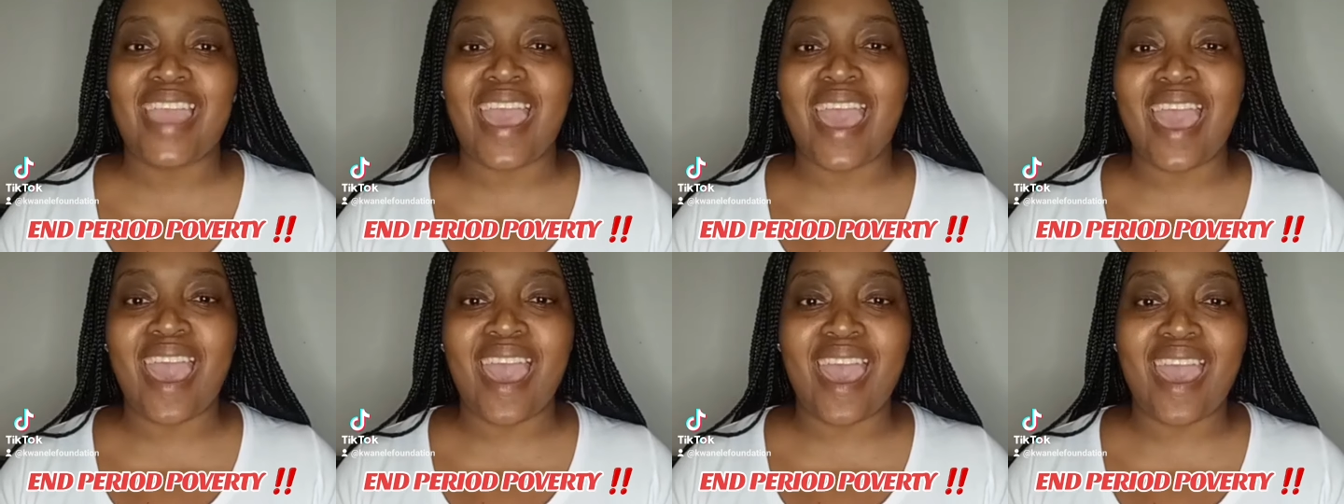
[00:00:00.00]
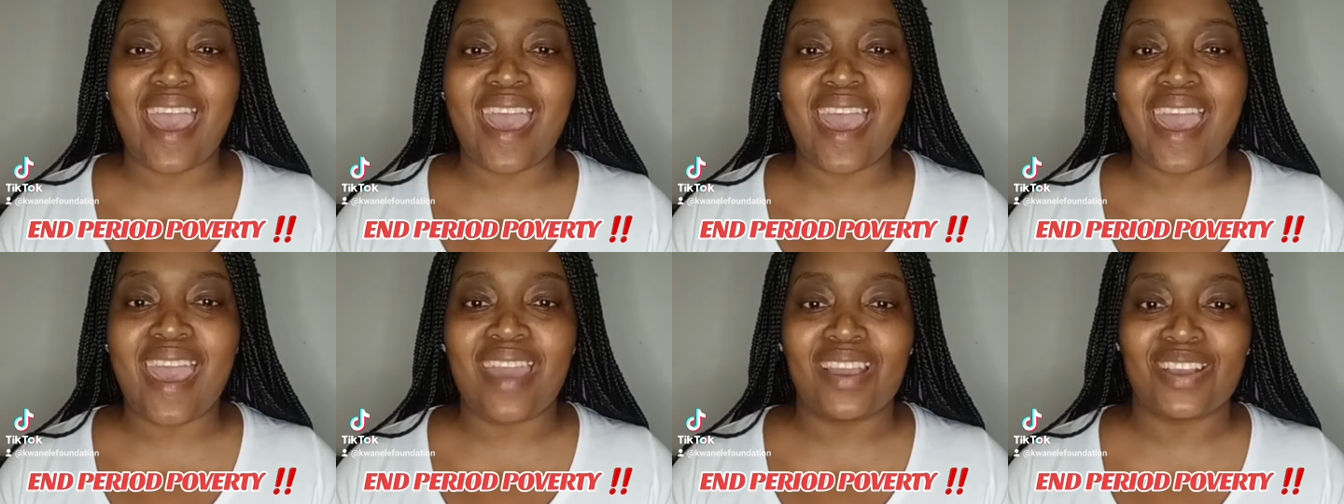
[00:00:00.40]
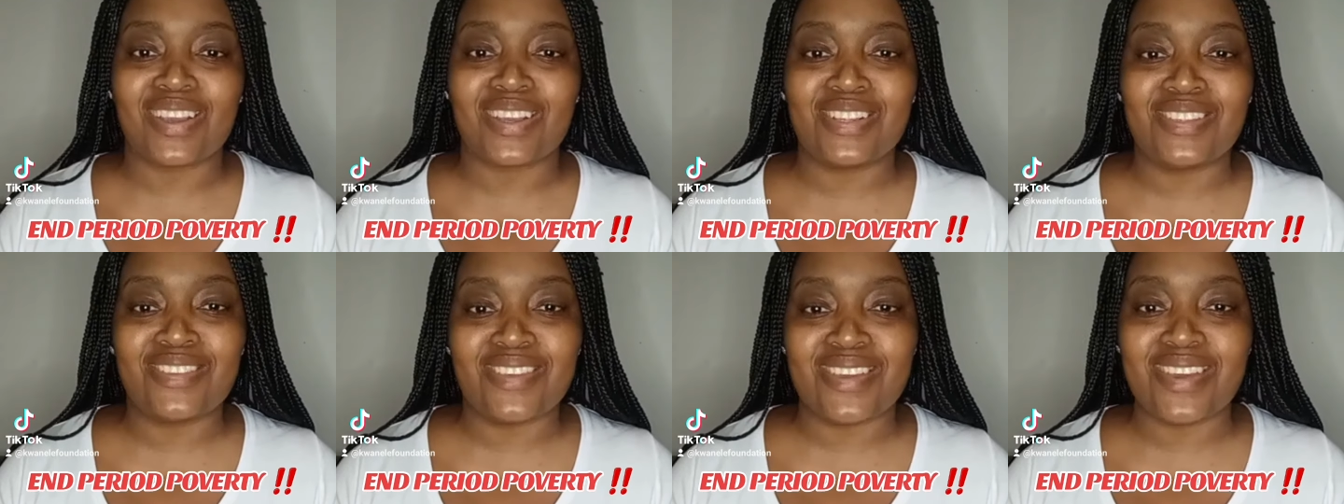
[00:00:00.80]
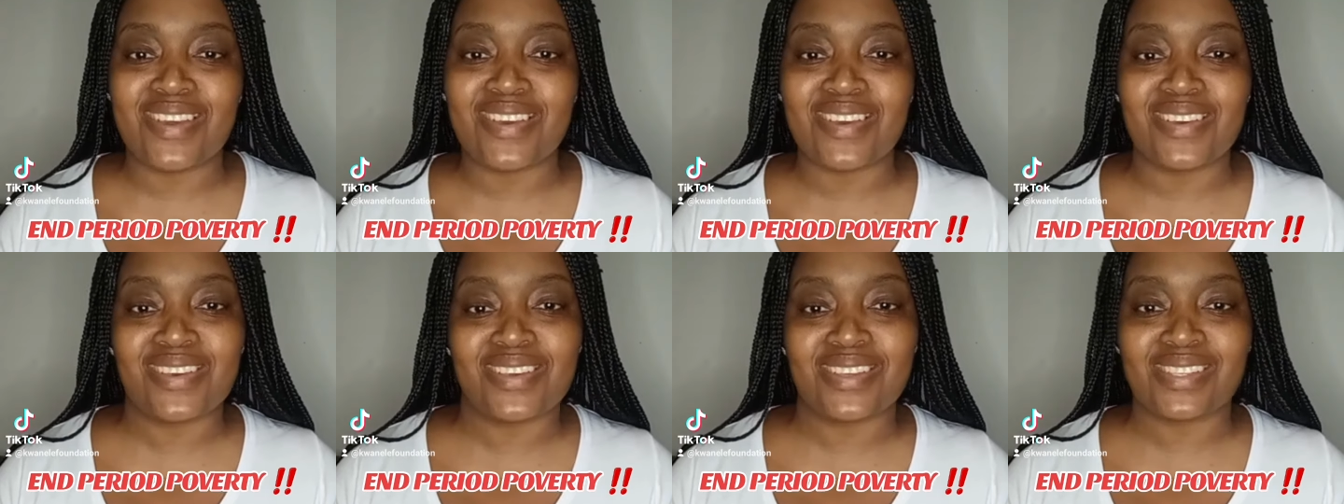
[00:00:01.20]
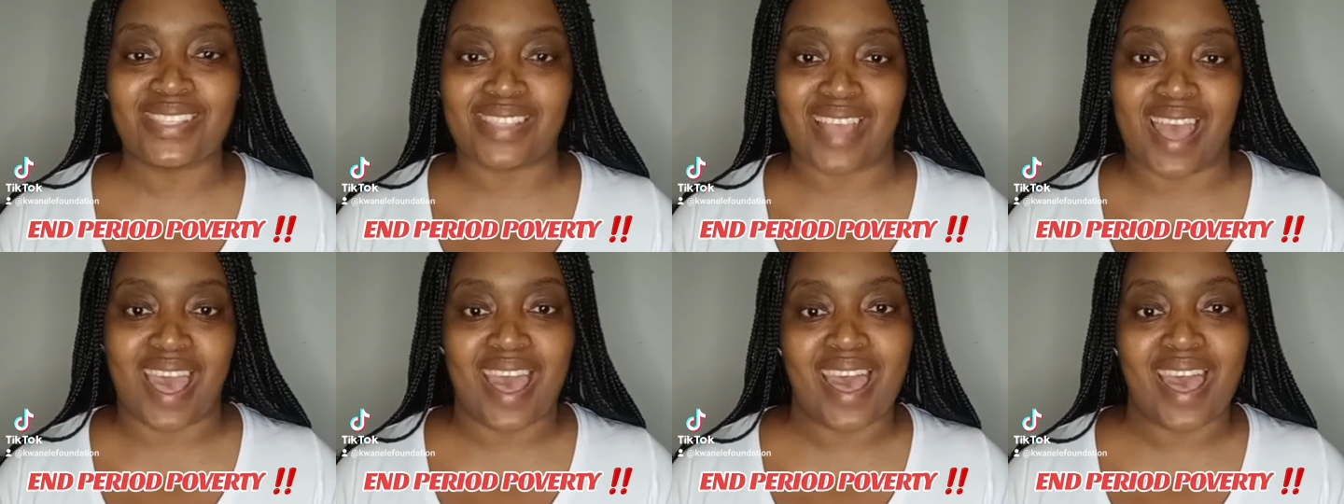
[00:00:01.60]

Yeah, good news.